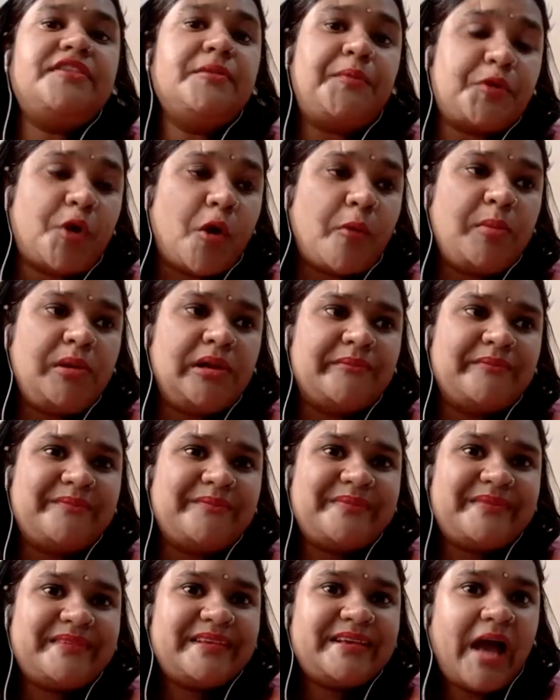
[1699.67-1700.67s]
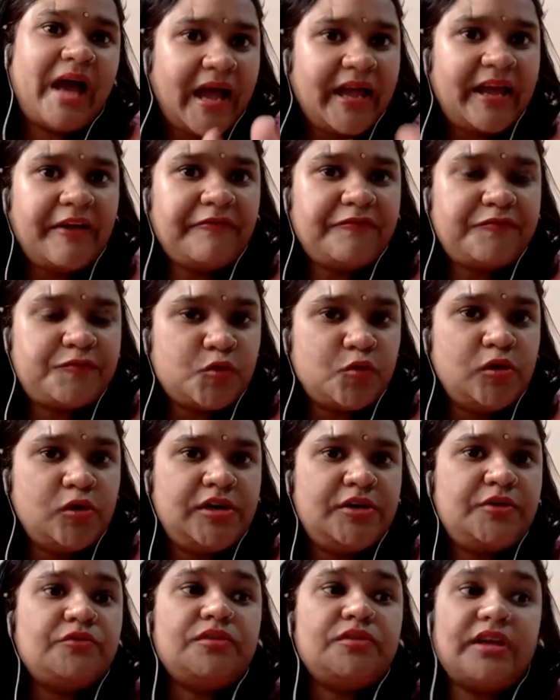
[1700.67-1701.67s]
problem. I have told
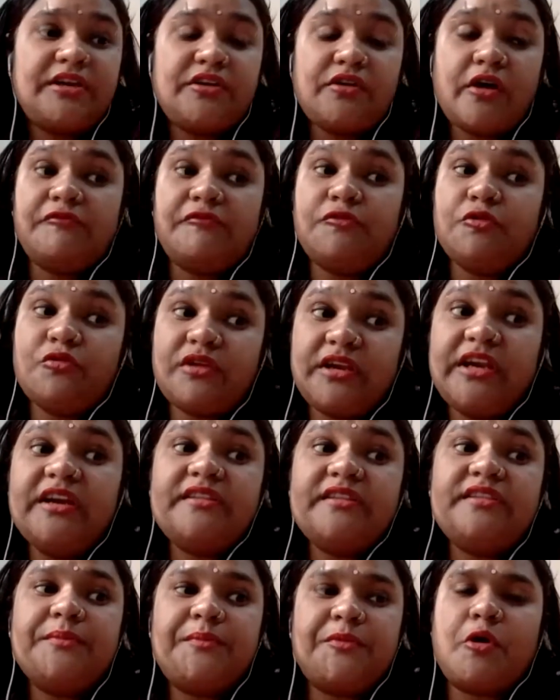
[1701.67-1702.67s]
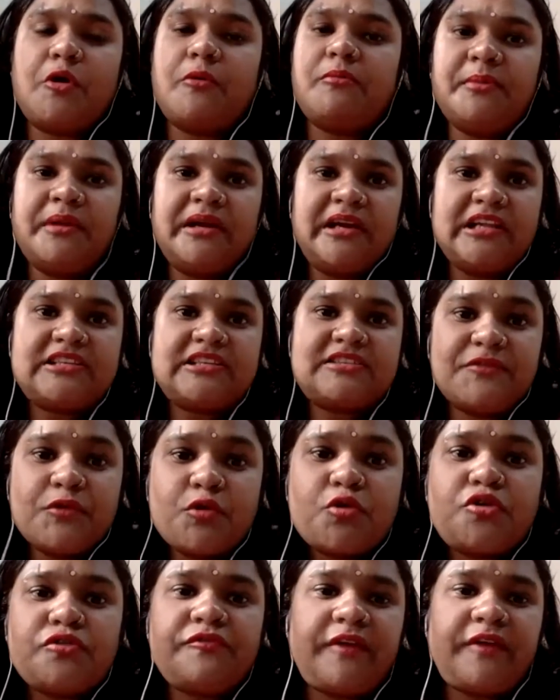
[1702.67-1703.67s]
you that you have to read the problem at least
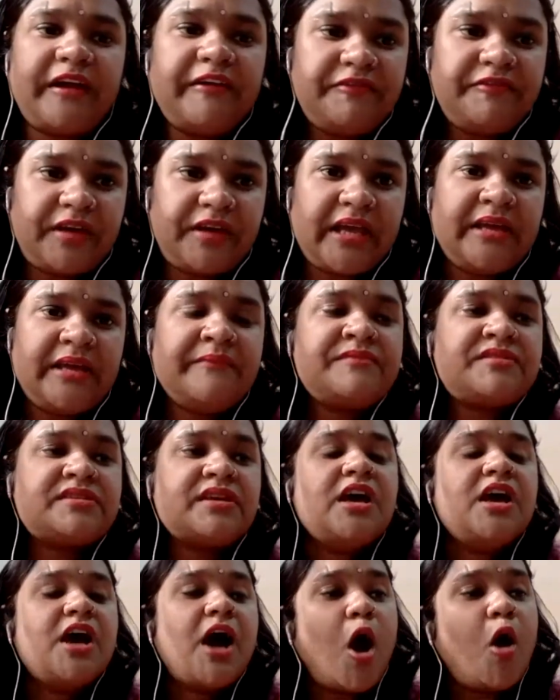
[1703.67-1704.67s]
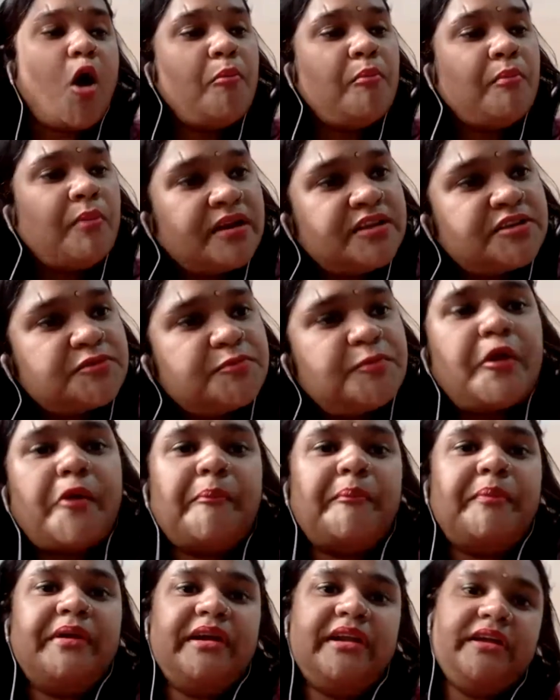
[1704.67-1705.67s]
4 to 5 times. How much
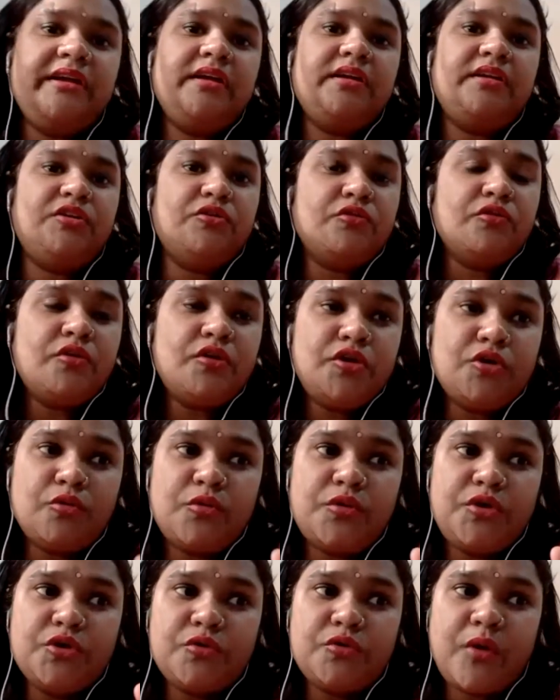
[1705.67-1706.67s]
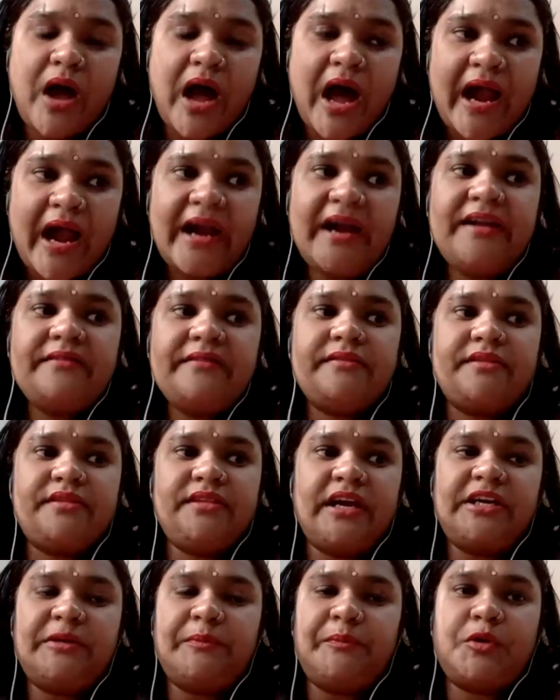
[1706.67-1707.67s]
properly you had
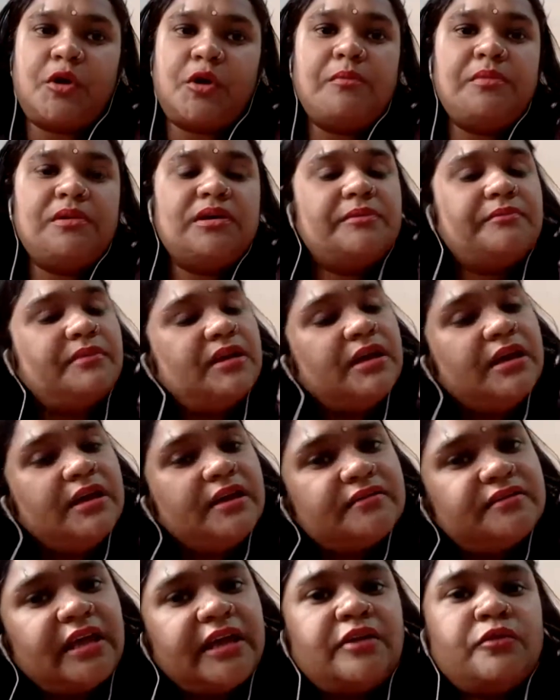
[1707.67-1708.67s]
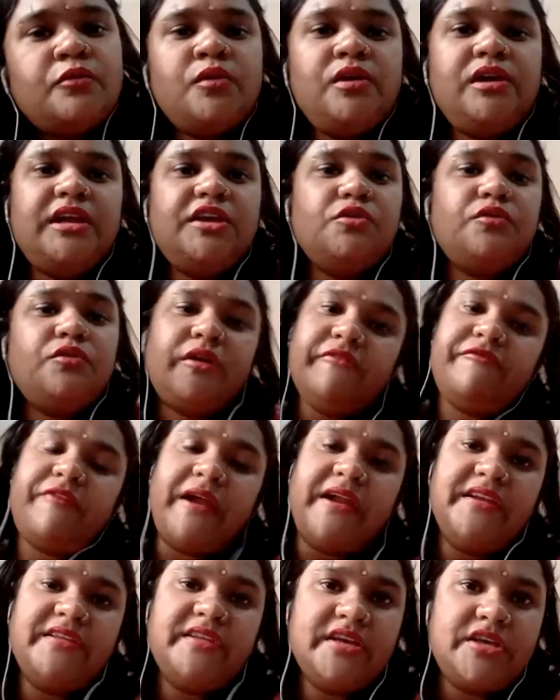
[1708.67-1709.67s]
that problem, then only you can
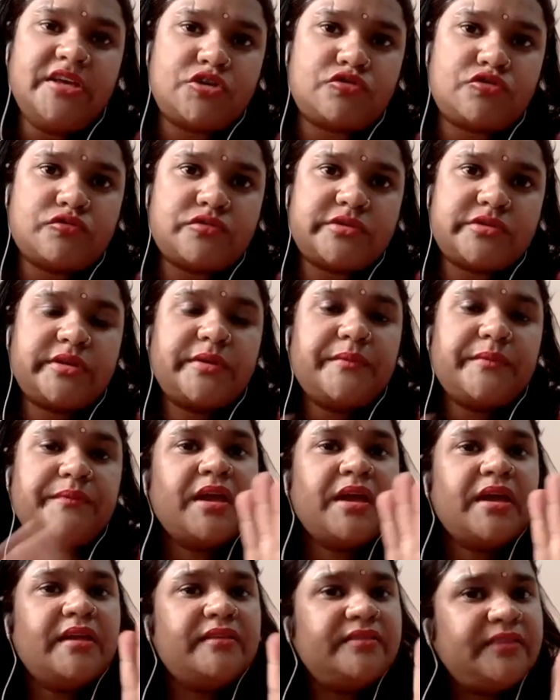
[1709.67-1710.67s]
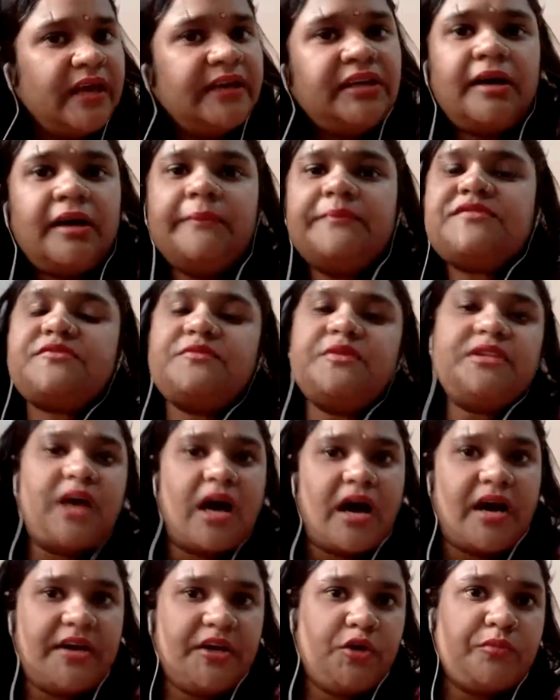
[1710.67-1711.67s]
find the issues. Then comes with
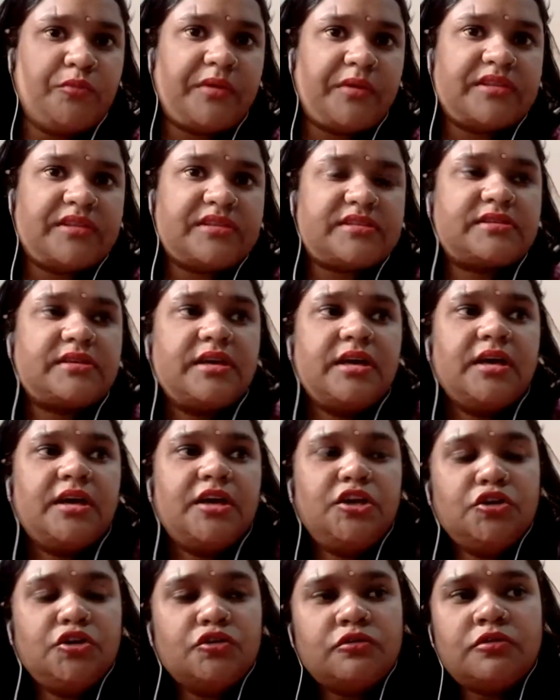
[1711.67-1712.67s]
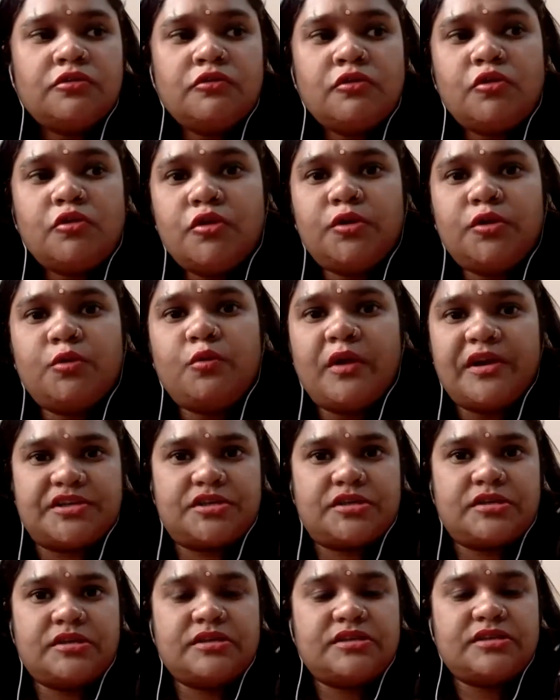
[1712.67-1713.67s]
arguments. Good
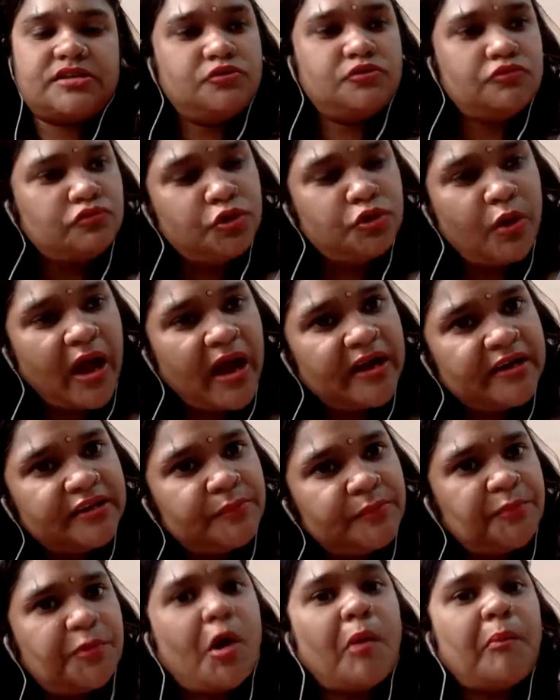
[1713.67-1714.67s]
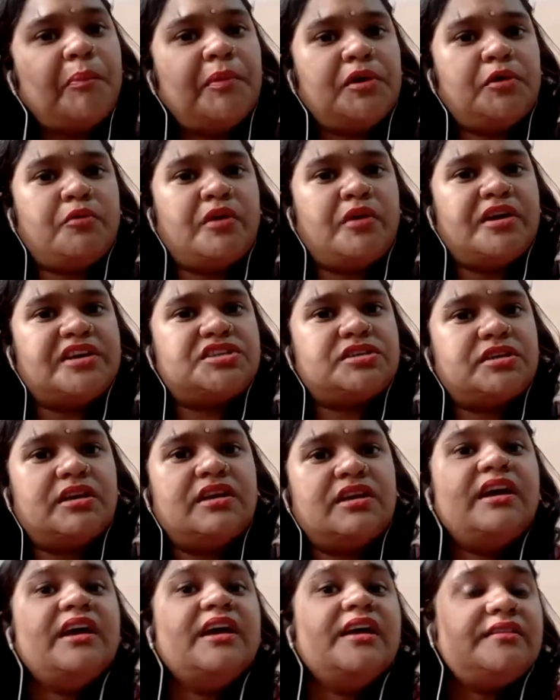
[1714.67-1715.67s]
questions, you had the proper question.
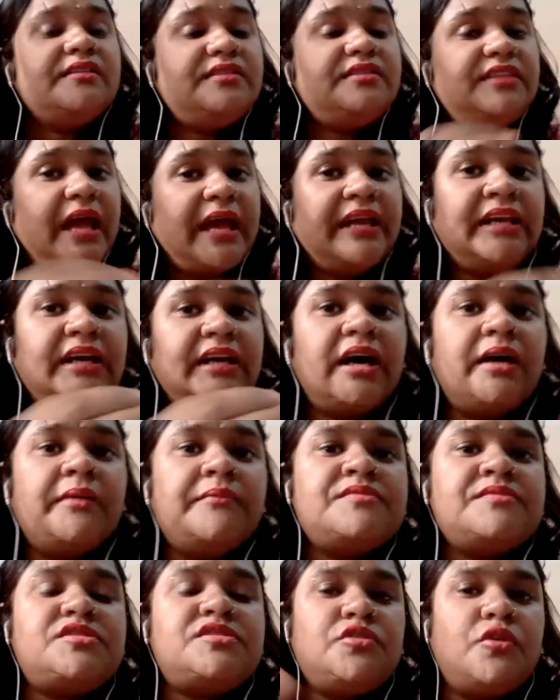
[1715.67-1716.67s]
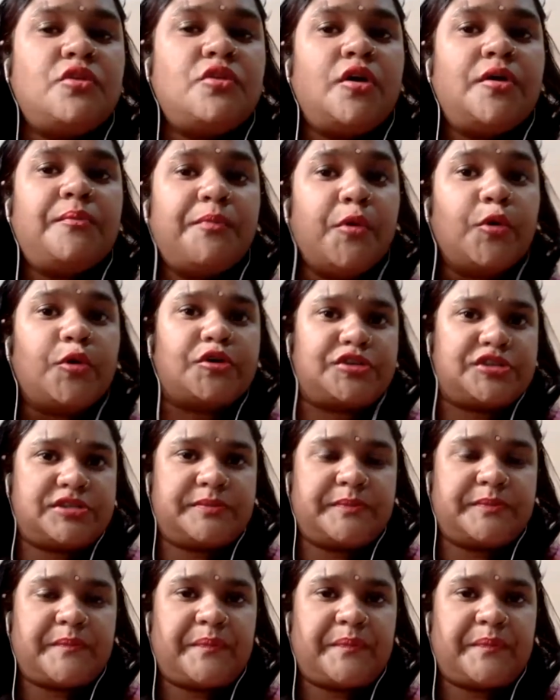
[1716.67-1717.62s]
Then comes your books,